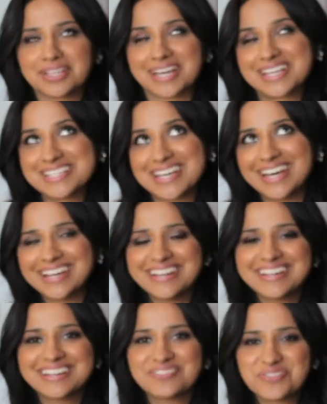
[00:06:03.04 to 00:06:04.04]
lucky
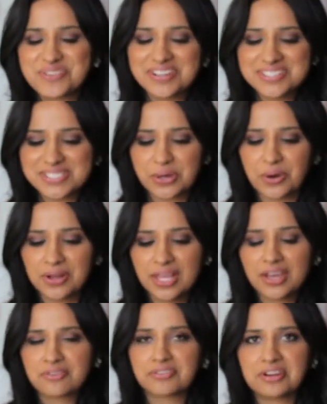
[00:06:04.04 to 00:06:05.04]
day, if you will. So
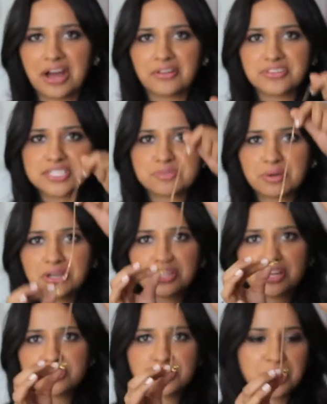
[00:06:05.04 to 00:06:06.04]
for now, this is my good
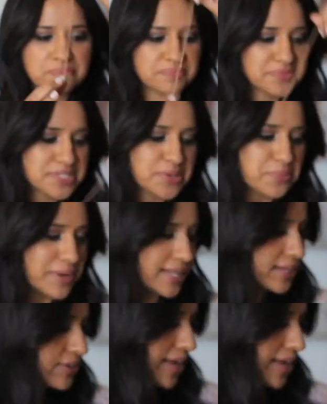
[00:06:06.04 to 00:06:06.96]
luck charm. So my little